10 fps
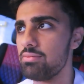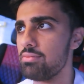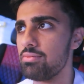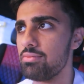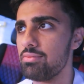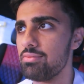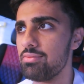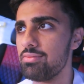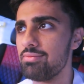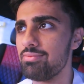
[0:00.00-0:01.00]

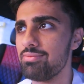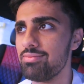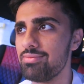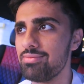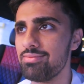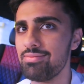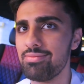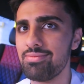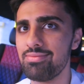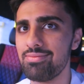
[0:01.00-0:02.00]

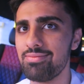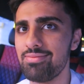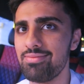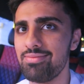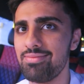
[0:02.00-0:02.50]
This person isn't speaking.